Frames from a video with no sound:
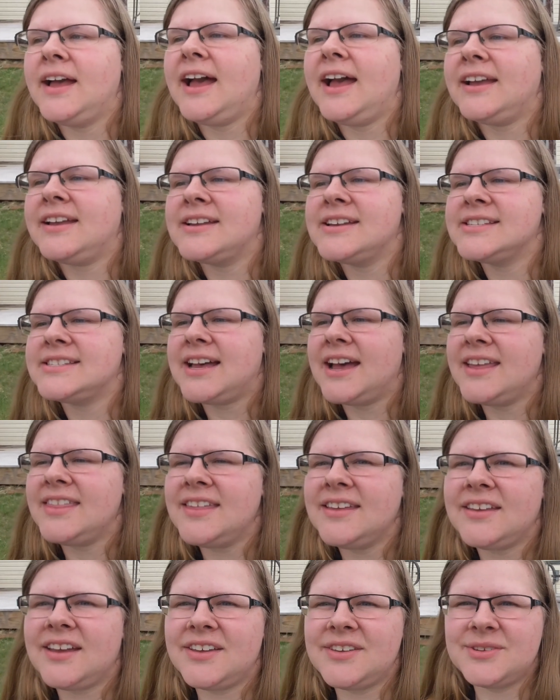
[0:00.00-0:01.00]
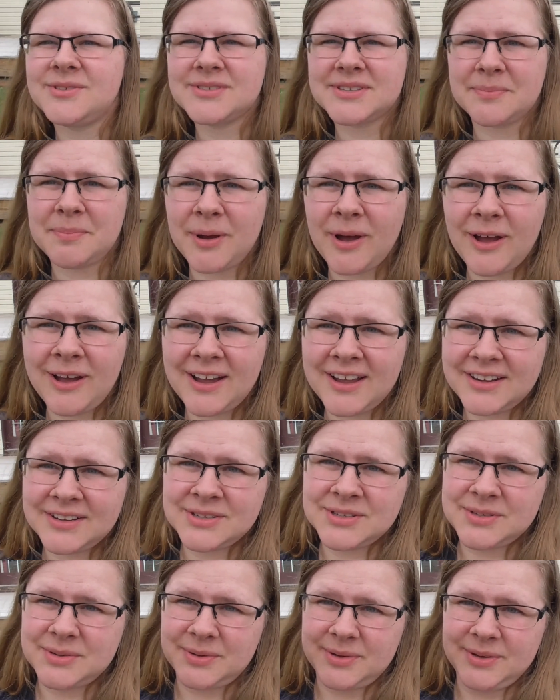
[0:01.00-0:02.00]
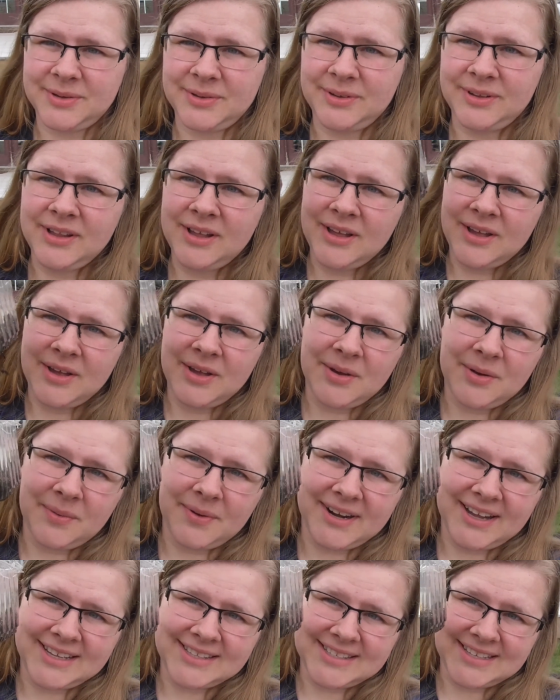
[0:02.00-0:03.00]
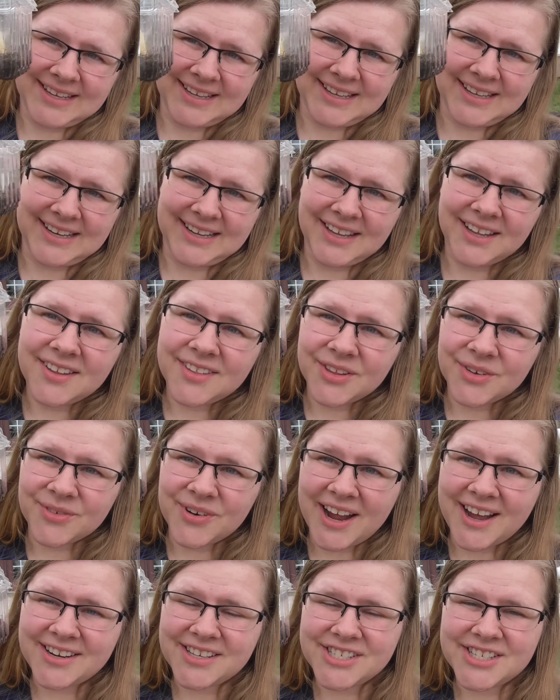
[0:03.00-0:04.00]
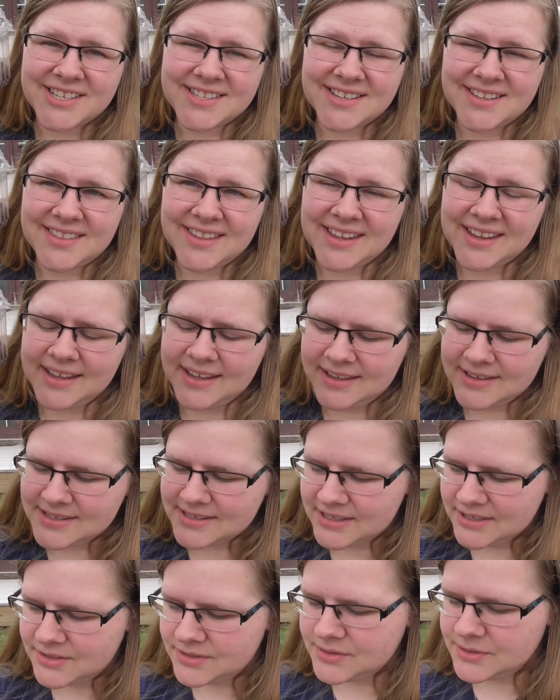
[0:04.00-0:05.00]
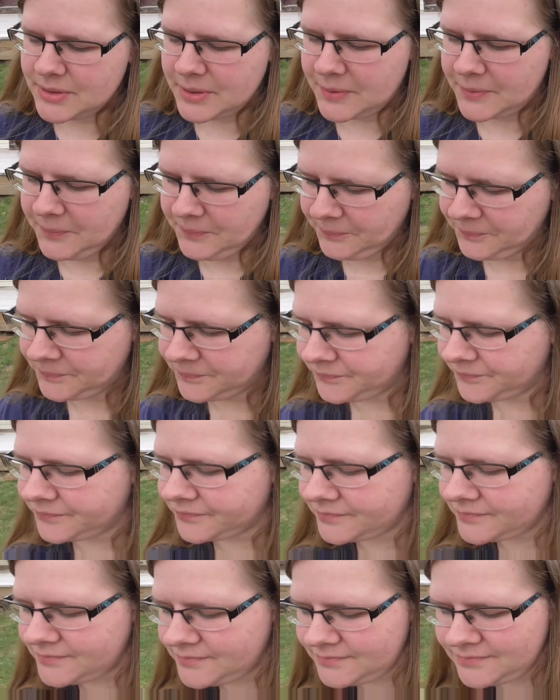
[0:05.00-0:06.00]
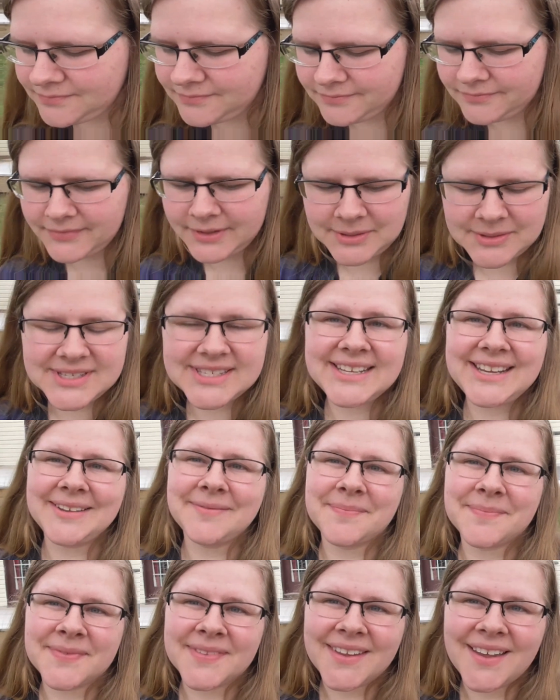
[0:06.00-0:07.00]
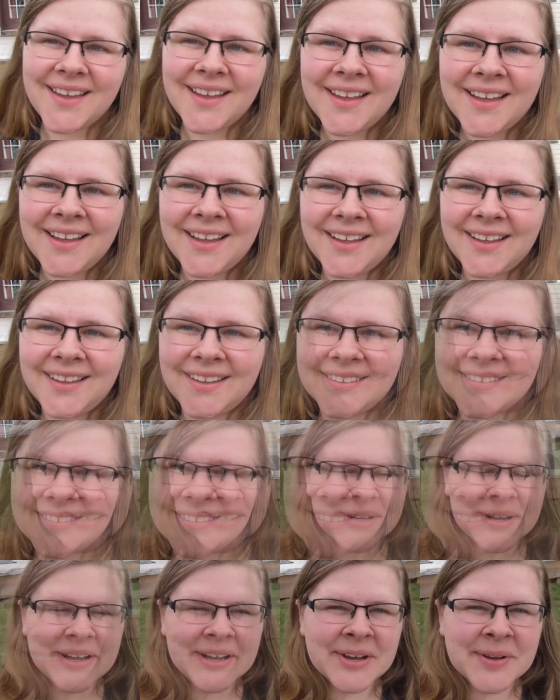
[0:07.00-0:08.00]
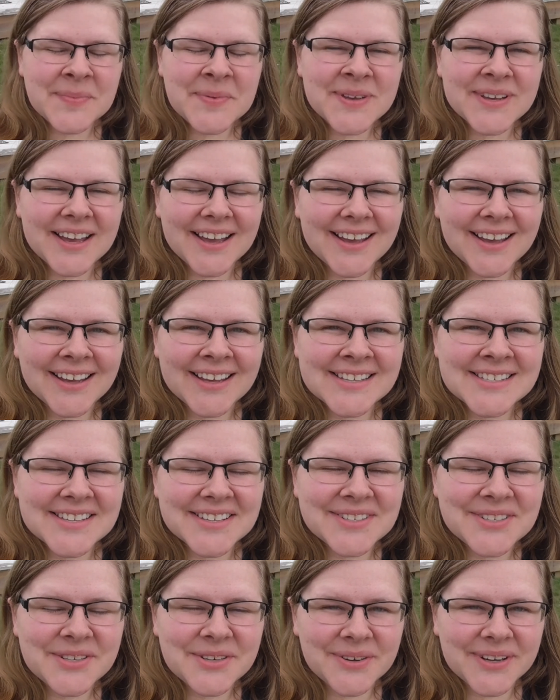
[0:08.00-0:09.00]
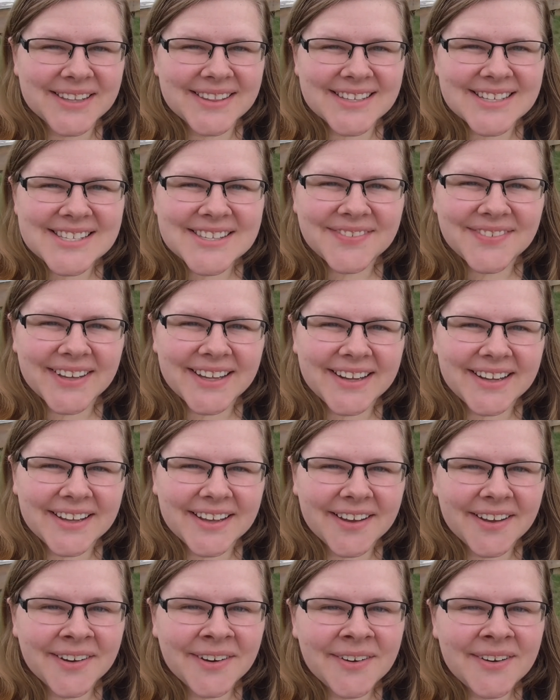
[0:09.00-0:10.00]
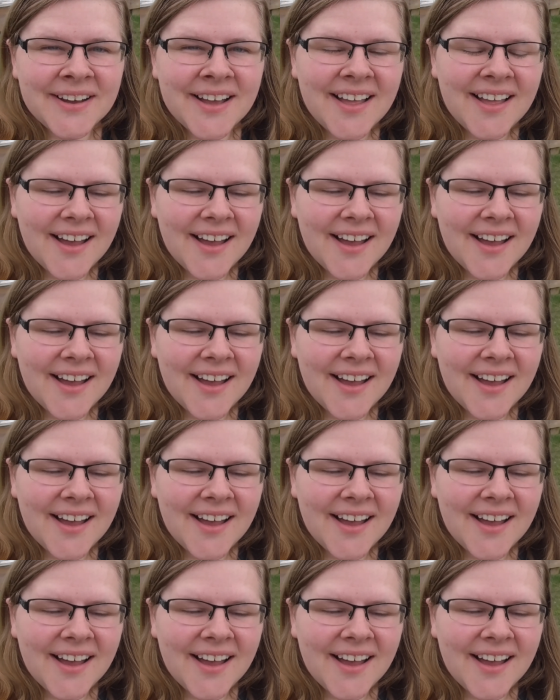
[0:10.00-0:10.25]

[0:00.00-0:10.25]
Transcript: because I think I used a potting soil when I did the radishes in these, so we'll see. So I hope you guys enjoyed this video.